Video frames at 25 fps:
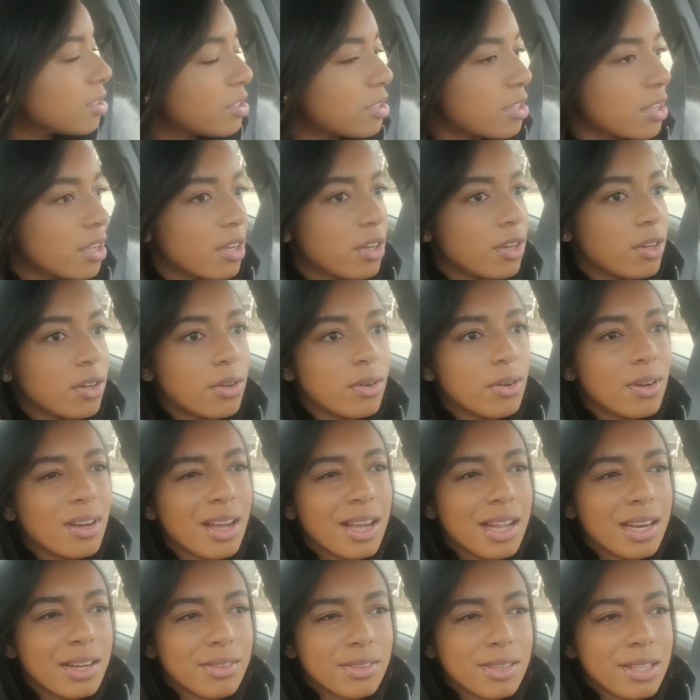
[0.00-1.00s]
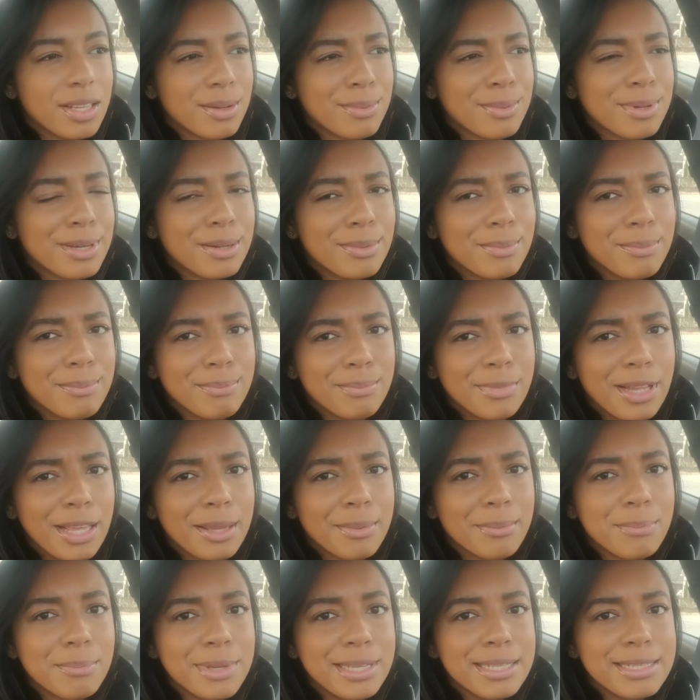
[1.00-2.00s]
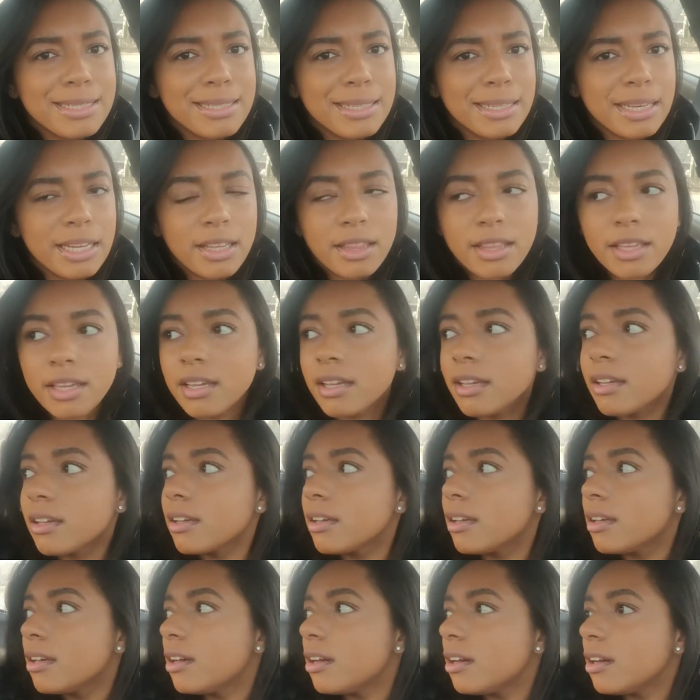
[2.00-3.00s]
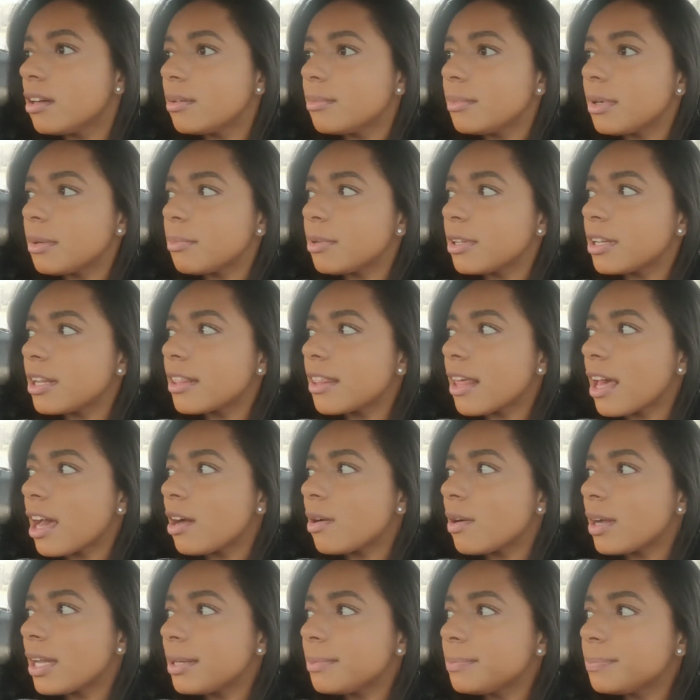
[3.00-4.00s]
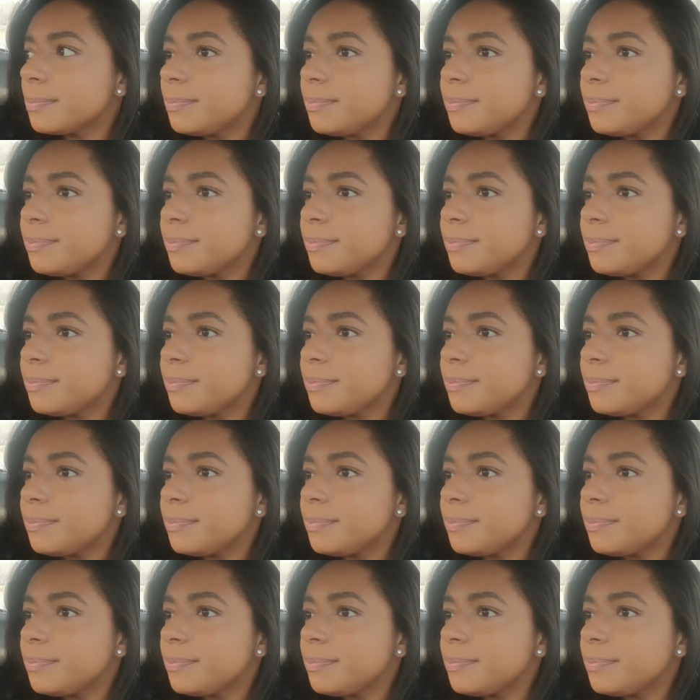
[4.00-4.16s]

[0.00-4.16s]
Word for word: so I don't think I'm gonna like miss anything um, I'll put it that way